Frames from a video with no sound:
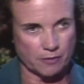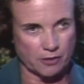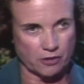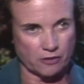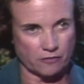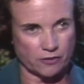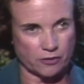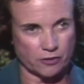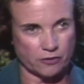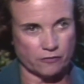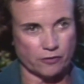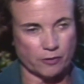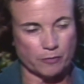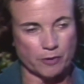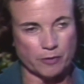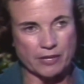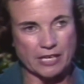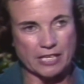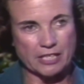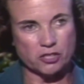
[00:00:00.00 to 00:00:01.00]
offer from
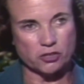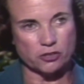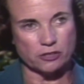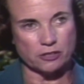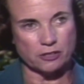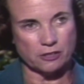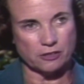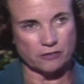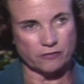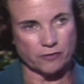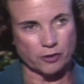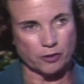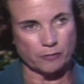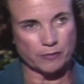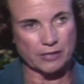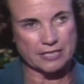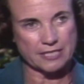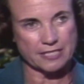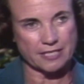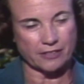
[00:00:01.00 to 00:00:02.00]
a major law firm
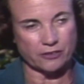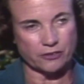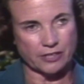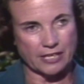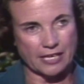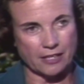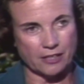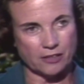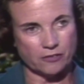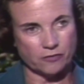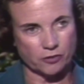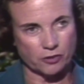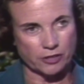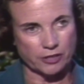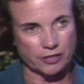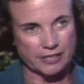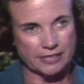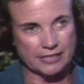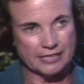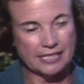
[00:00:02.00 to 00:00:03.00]
in Southern
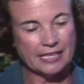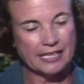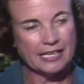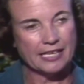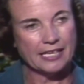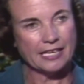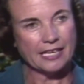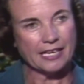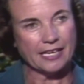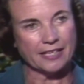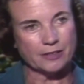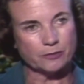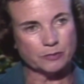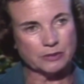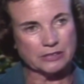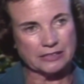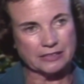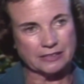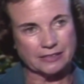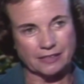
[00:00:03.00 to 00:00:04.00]
California, and it
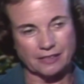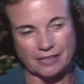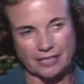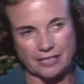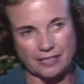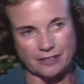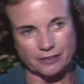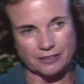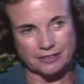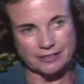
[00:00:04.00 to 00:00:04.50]
was as a legal